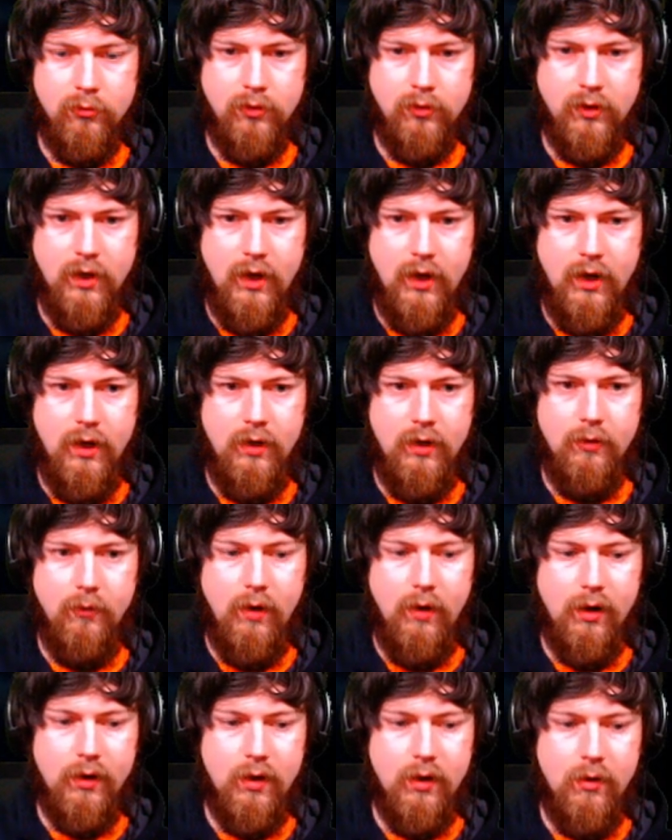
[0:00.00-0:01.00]
Okay, the
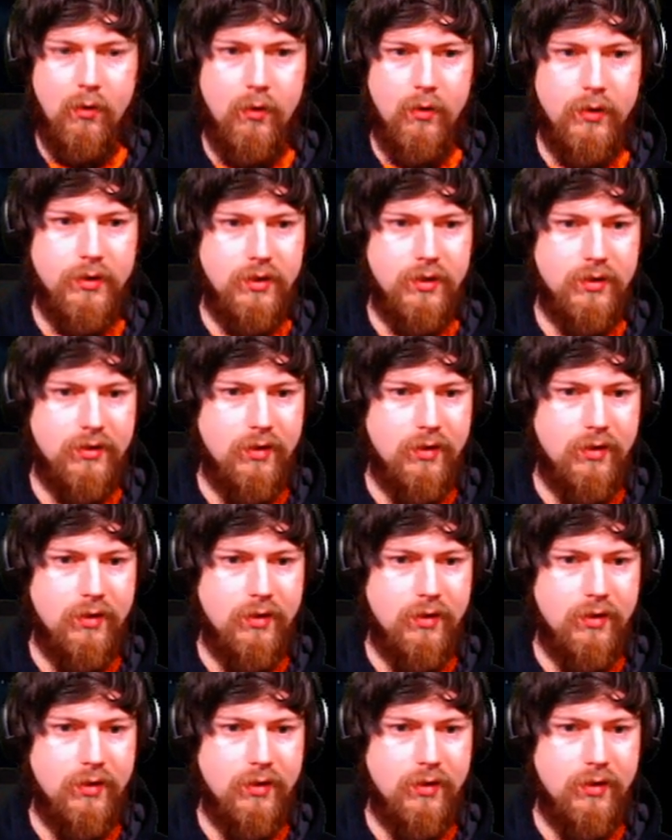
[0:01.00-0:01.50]
rocking horse is